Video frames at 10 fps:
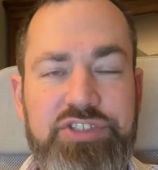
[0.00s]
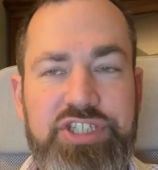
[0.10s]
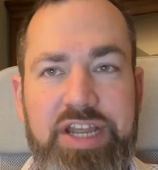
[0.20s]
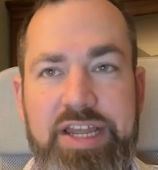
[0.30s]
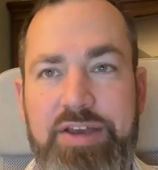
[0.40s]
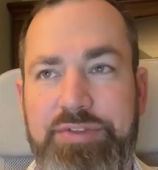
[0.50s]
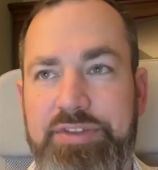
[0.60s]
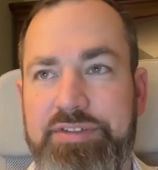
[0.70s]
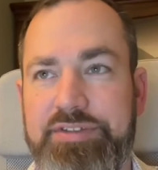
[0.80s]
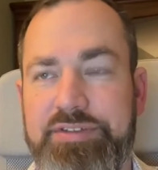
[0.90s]
check out
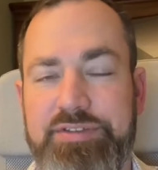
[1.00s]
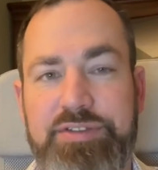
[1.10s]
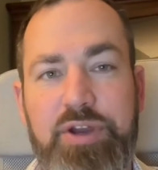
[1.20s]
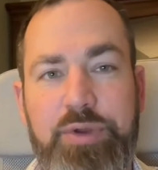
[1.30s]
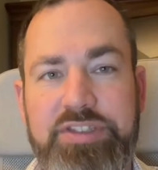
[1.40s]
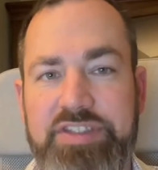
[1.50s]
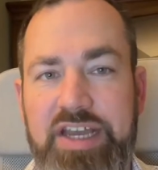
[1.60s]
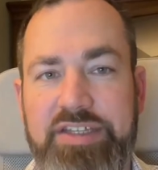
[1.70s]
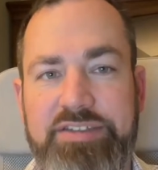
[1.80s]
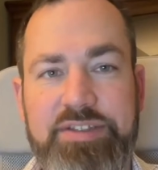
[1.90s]
go
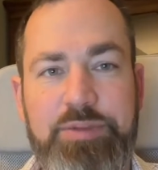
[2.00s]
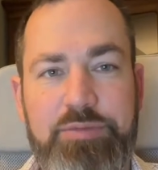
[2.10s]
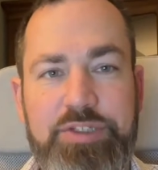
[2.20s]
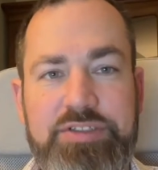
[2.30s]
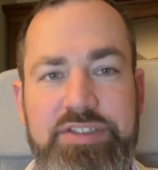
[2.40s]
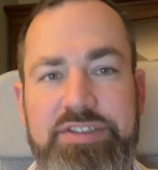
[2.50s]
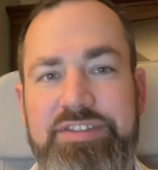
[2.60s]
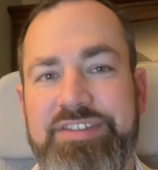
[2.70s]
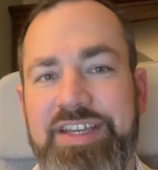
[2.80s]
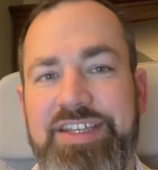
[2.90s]
inside some of the
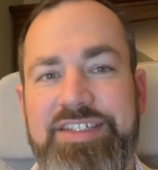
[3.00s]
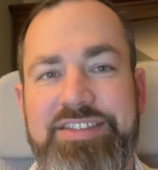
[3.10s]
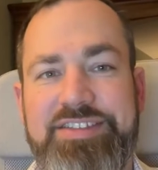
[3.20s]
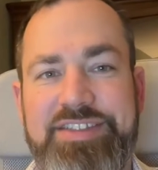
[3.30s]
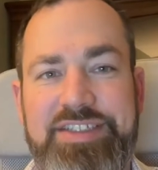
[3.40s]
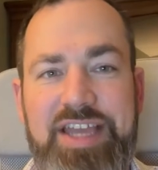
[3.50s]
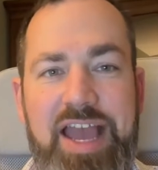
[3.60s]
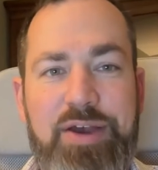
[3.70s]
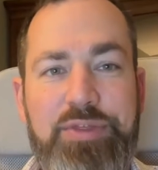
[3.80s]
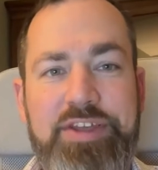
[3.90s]
buildings, see
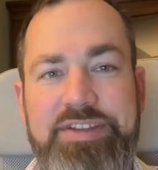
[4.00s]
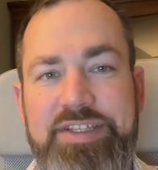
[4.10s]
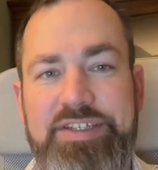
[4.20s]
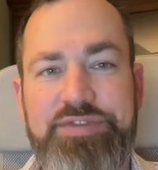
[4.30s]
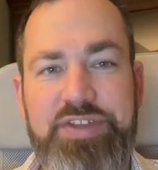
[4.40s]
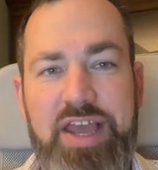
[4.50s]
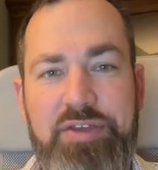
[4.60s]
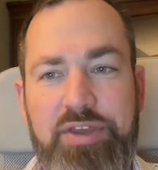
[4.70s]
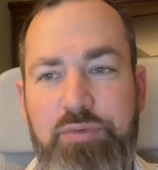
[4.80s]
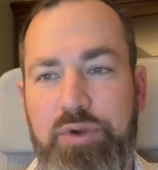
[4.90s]
how they lived, how
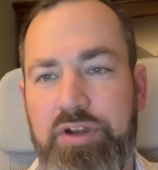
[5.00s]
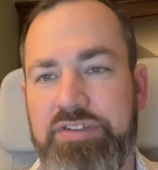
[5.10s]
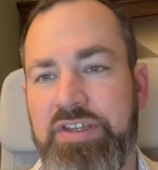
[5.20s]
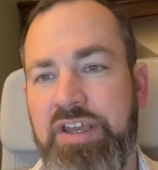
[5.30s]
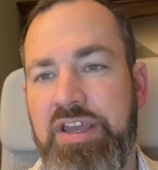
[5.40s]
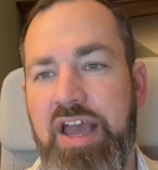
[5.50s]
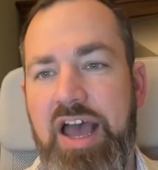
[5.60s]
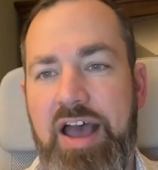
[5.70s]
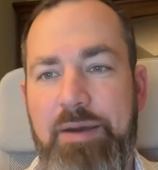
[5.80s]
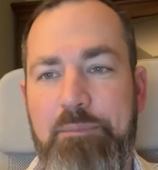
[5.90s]
they worked.
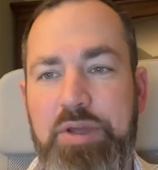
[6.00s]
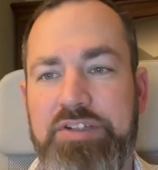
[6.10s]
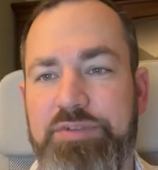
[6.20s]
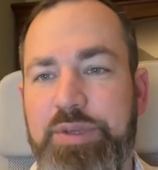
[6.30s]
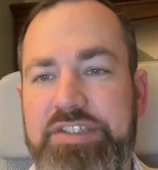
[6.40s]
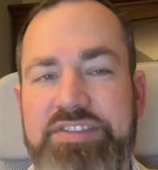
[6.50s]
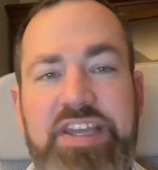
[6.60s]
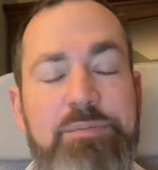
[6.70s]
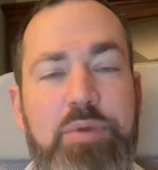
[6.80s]
But it's a big state